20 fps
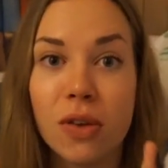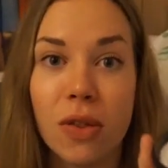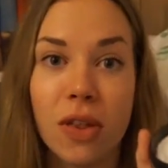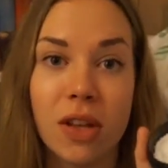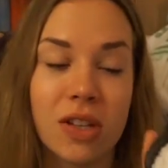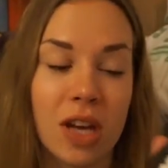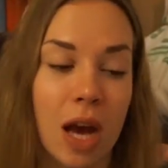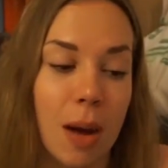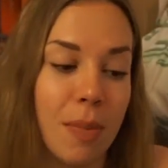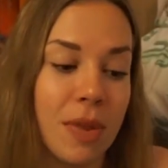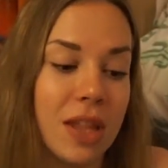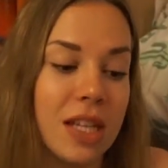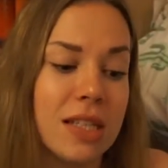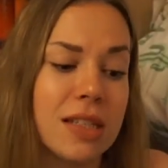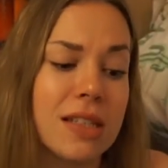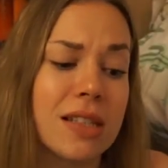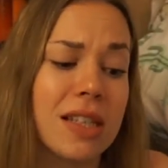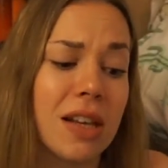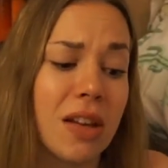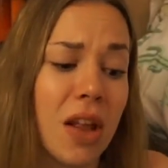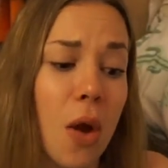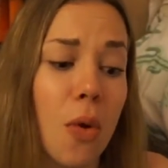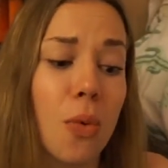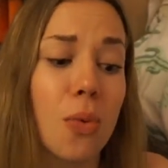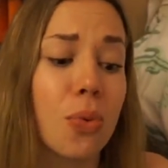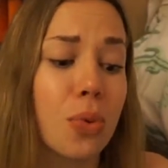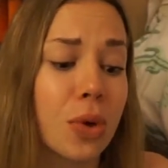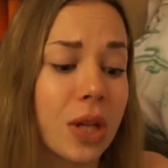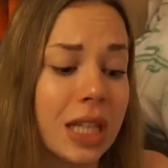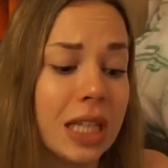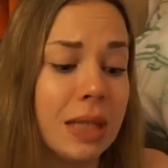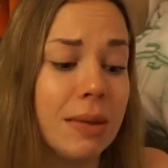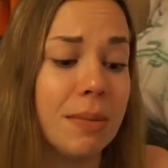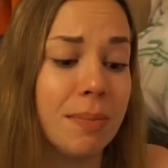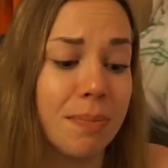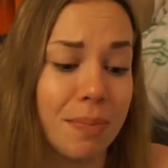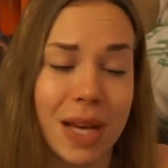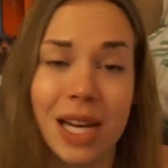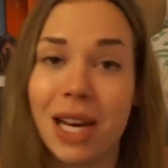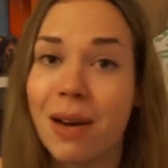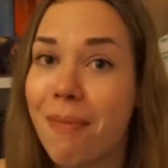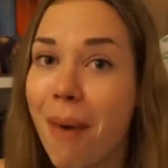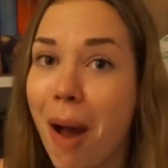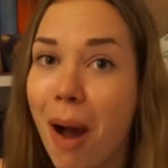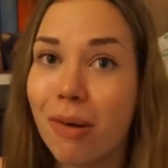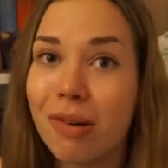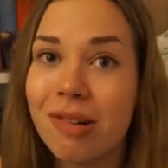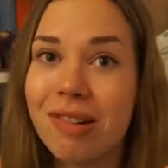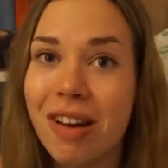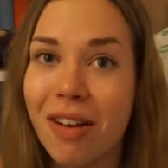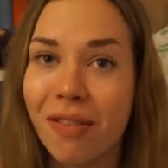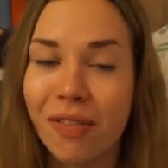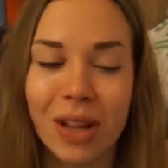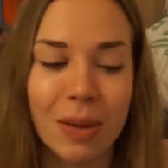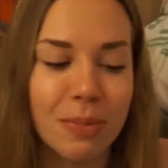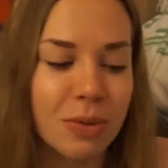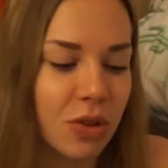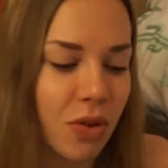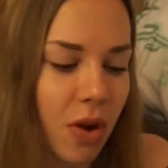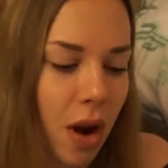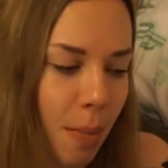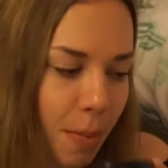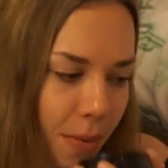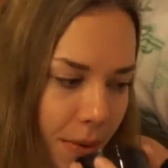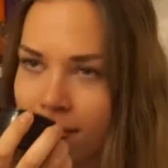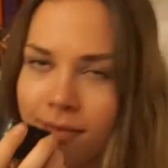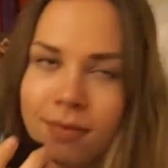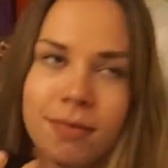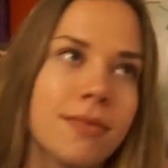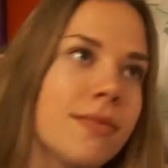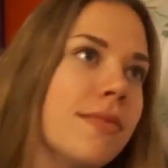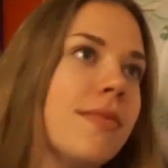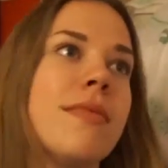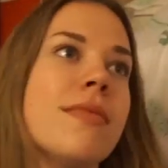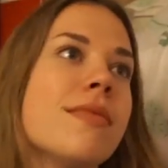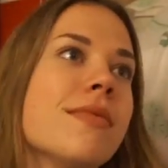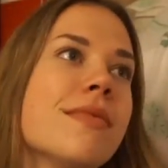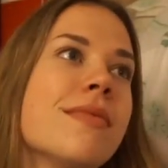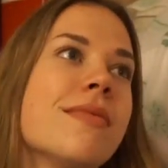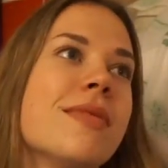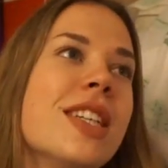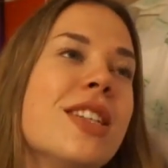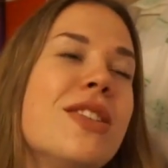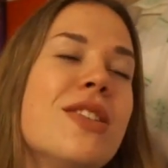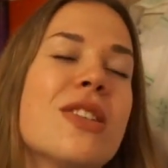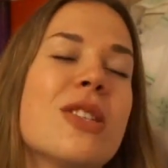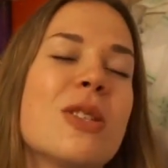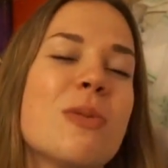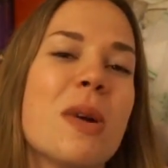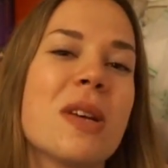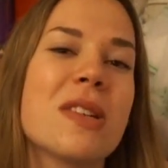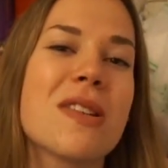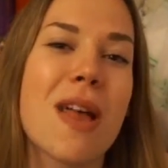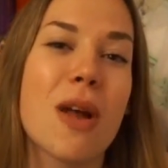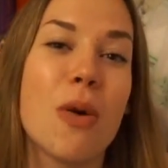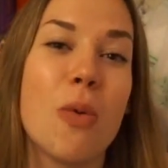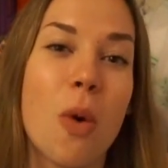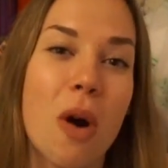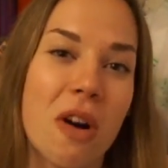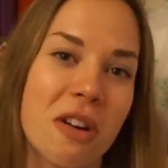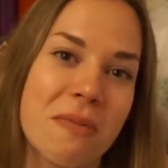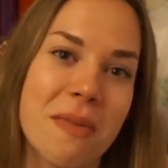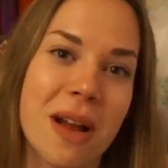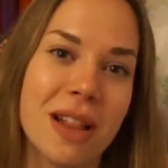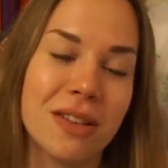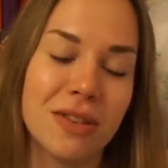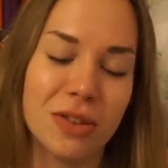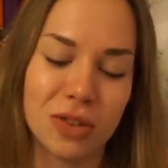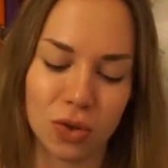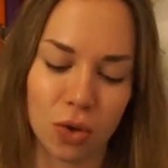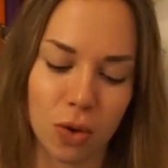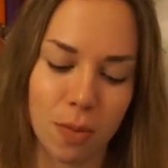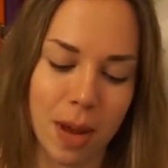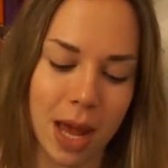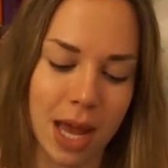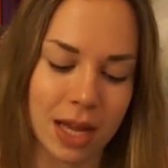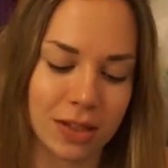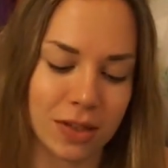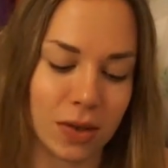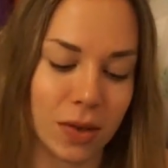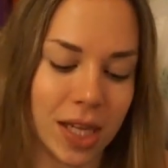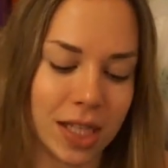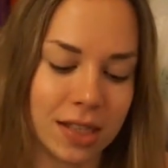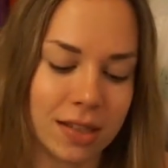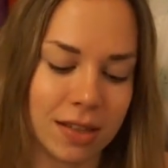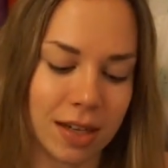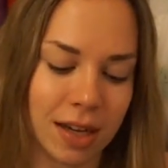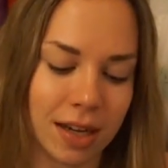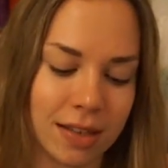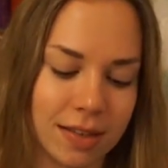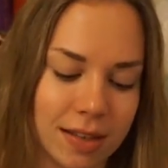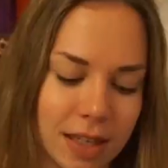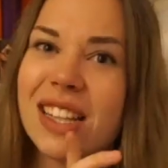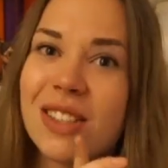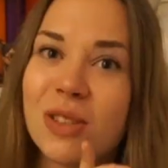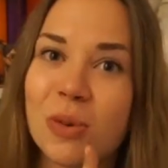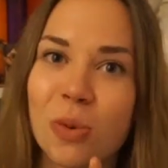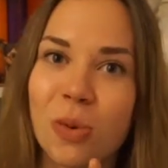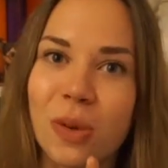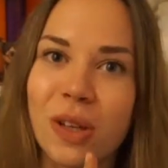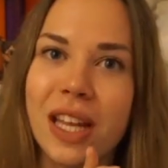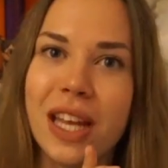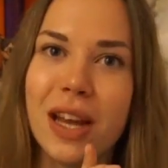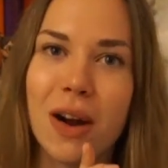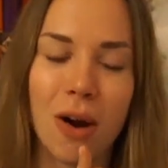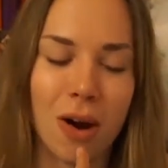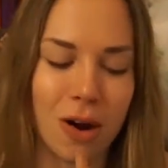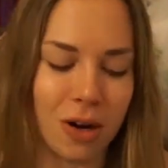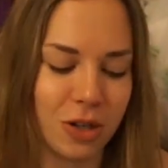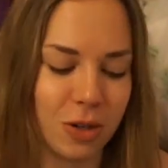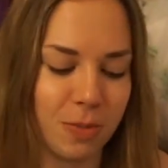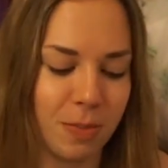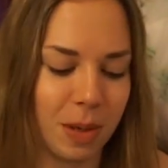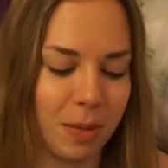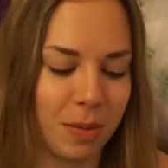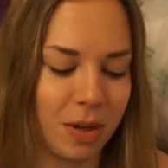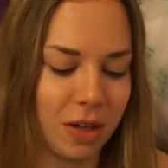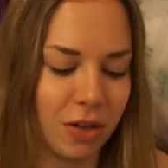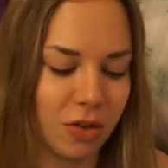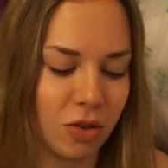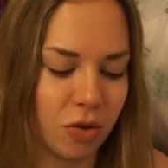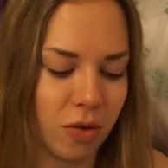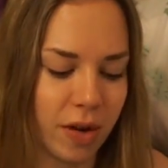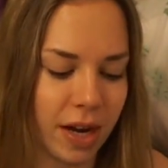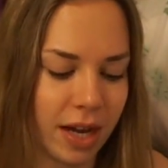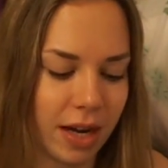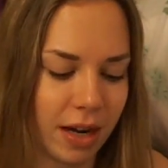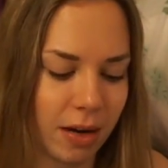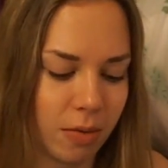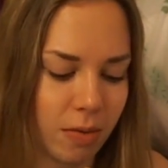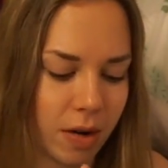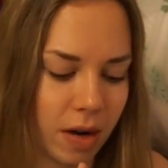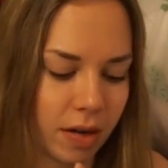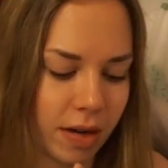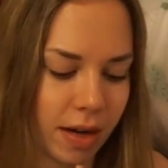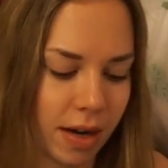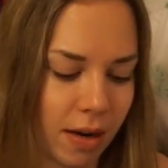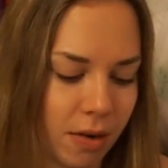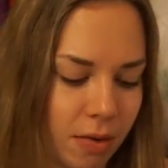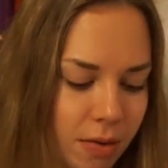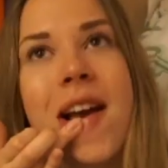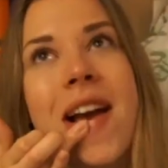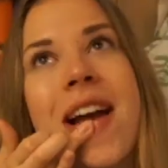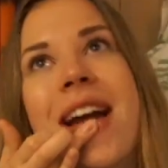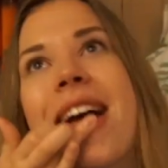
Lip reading: to the top, but this is still a really big amount of lip scrub. It just smells like watermelon sorbet, so that's nice. It's really harsh, but I'm gonna try it out right now.